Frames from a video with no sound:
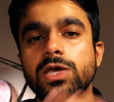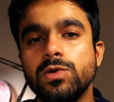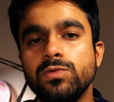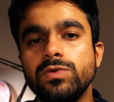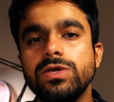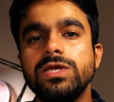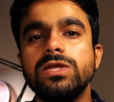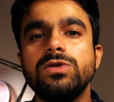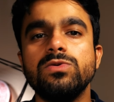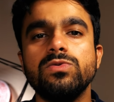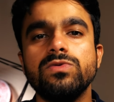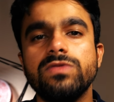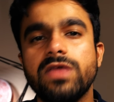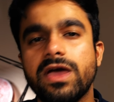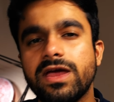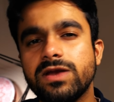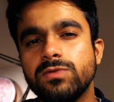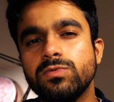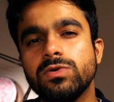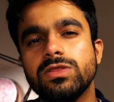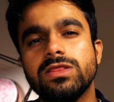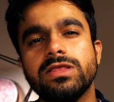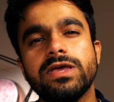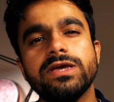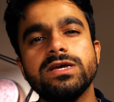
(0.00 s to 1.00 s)
we do
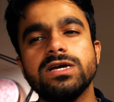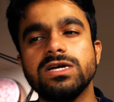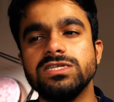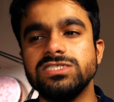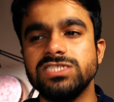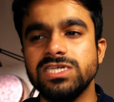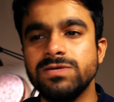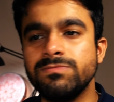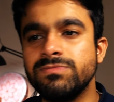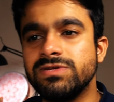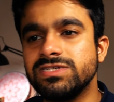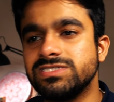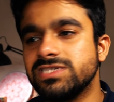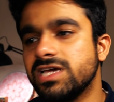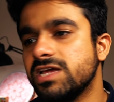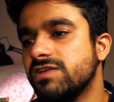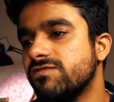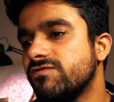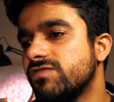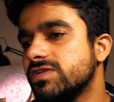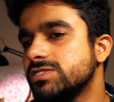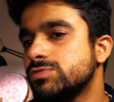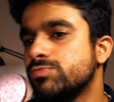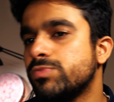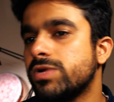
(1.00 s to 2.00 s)
that with like Ajib Design
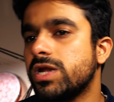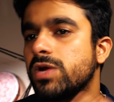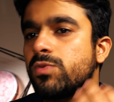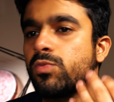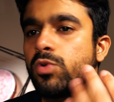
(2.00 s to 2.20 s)
Fest, but I